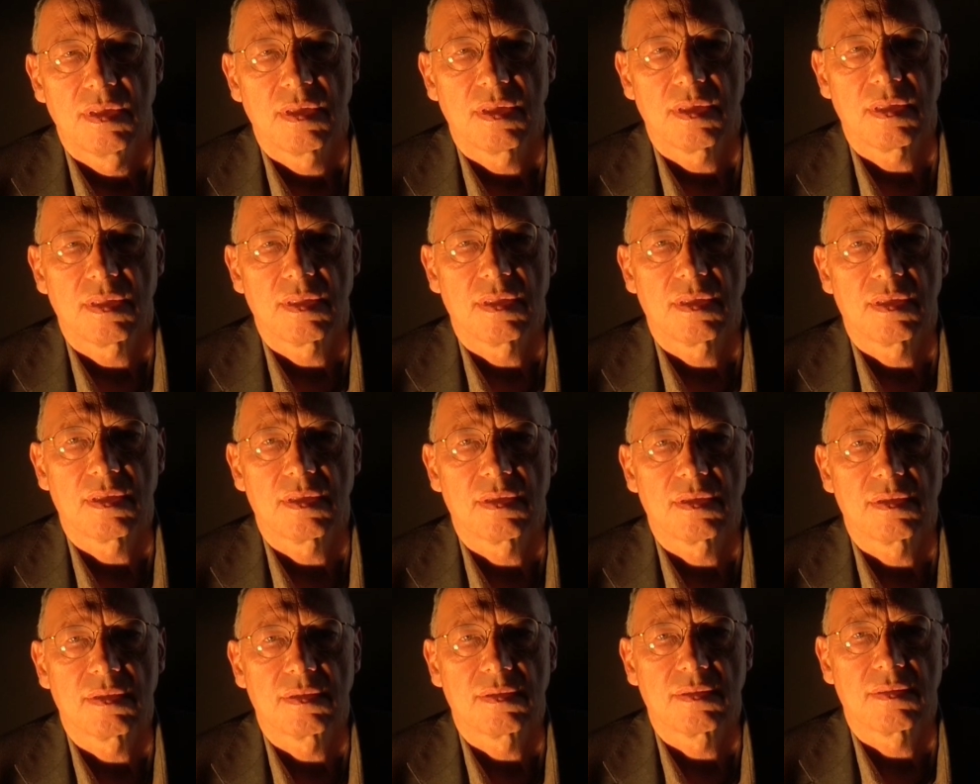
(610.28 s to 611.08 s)

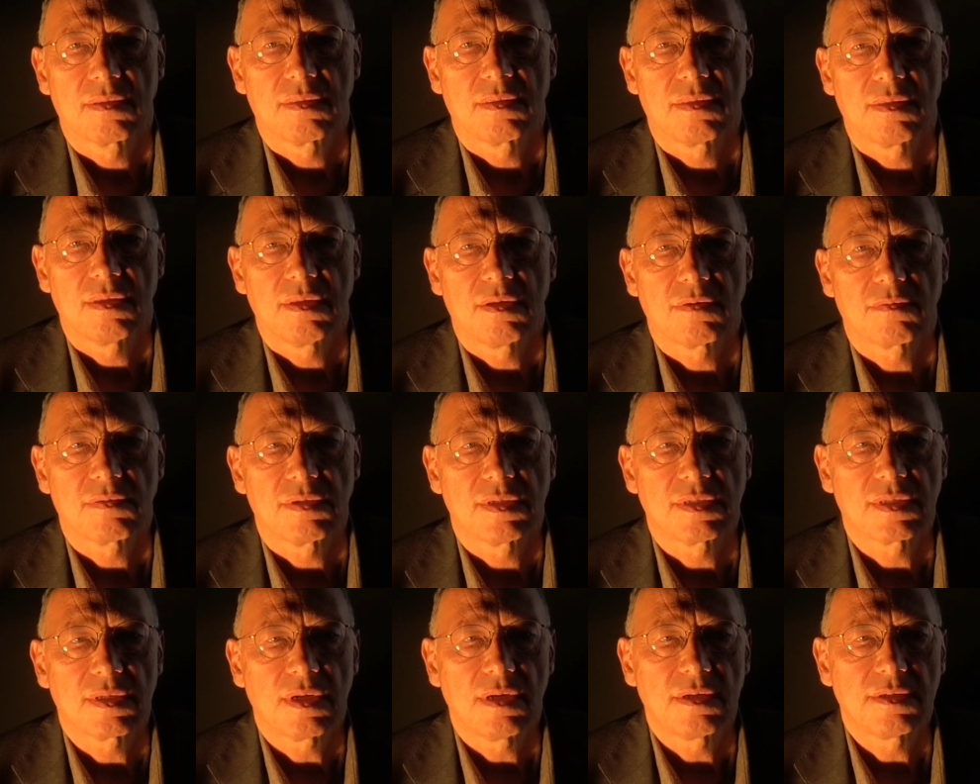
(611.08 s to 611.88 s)
The
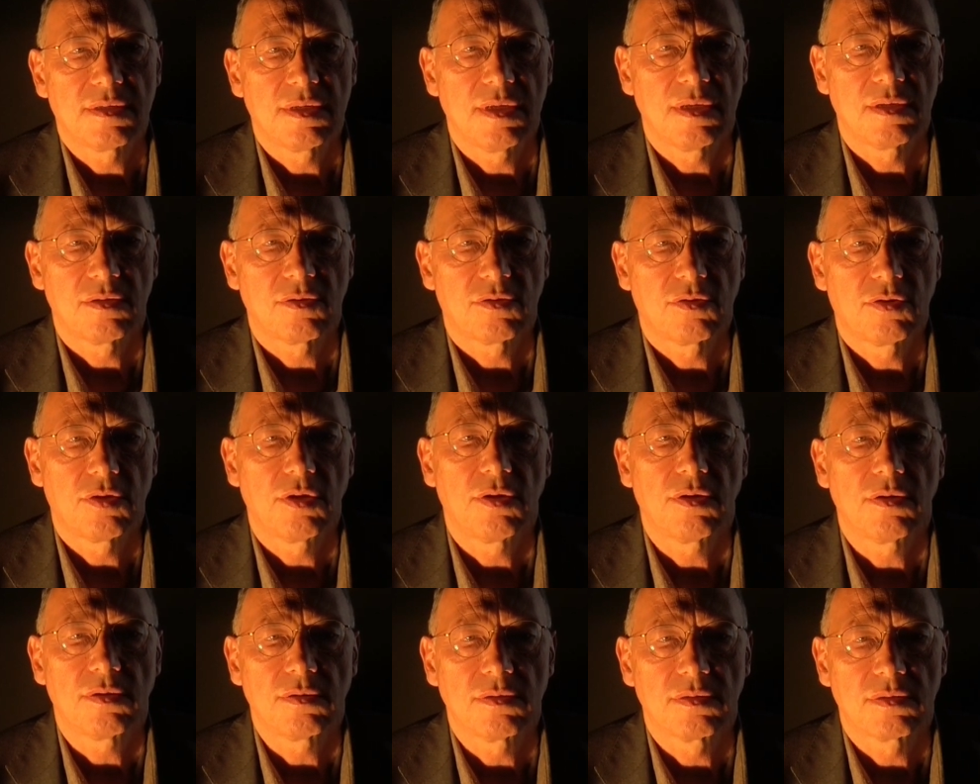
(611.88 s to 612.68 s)
resulting
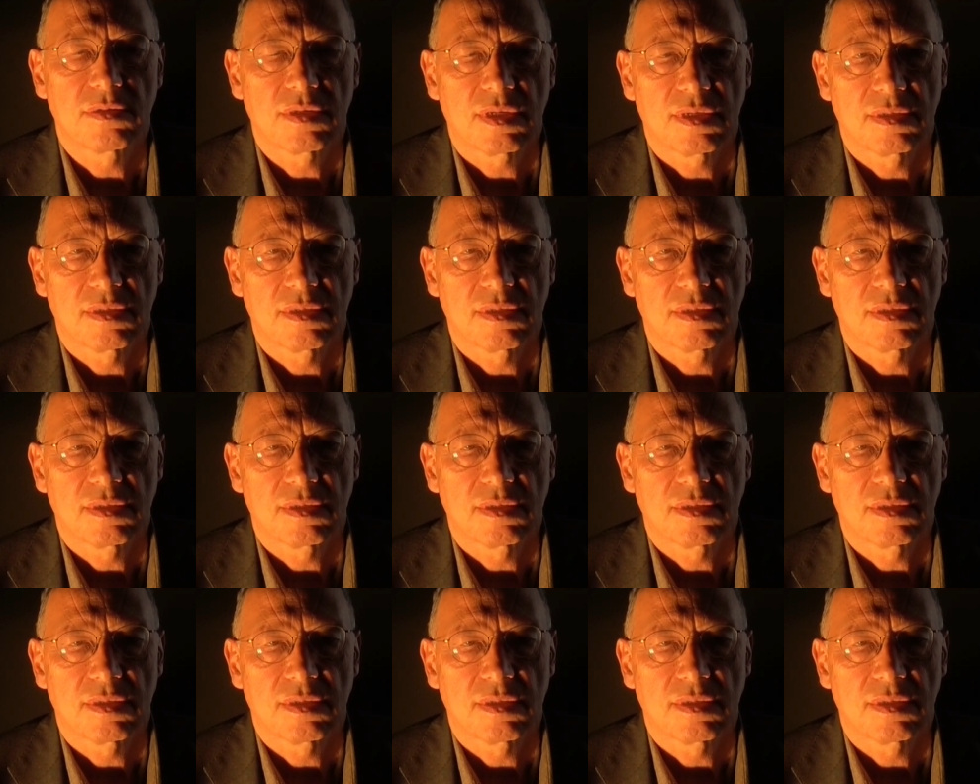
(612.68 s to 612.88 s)
turns,